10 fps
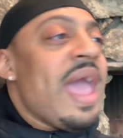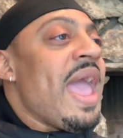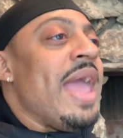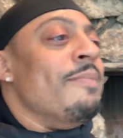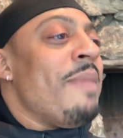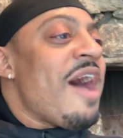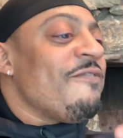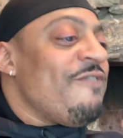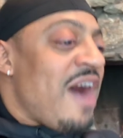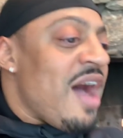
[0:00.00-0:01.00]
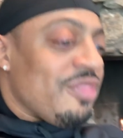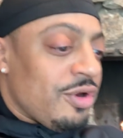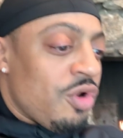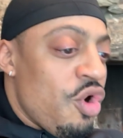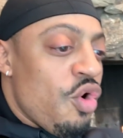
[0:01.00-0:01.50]
And my
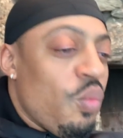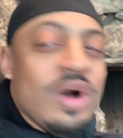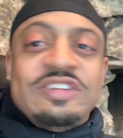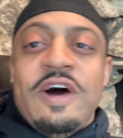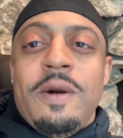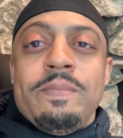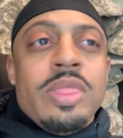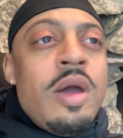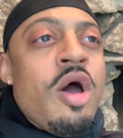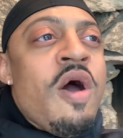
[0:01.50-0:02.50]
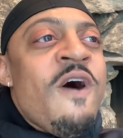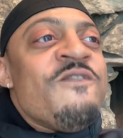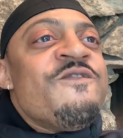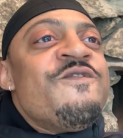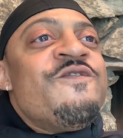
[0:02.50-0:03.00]
father was a
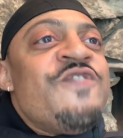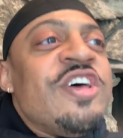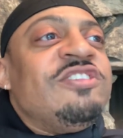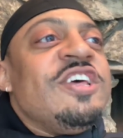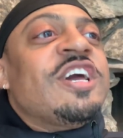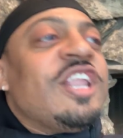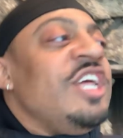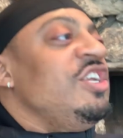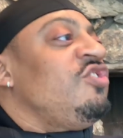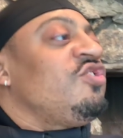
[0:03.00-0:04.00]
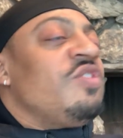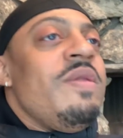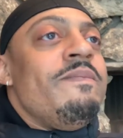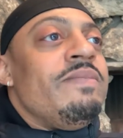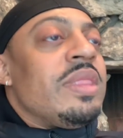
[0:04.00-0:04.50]
physically
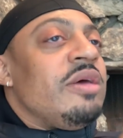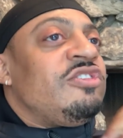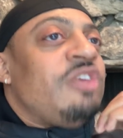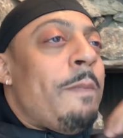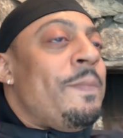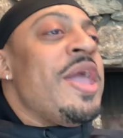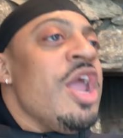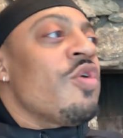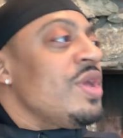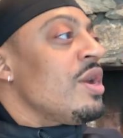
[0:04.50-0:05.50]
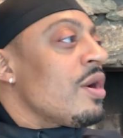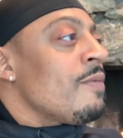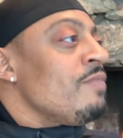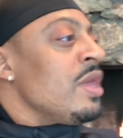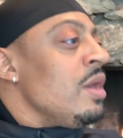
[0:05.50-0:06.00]
superior,